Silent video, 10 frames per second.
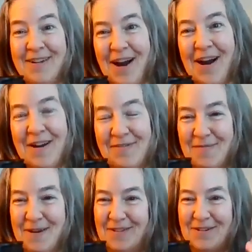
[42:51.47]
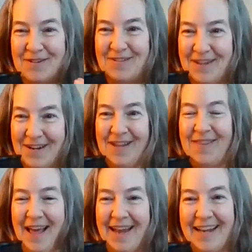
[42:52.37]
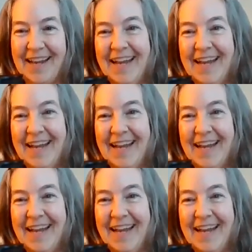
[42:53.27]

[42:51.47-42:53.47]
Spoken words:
harder for me to sort of sit on that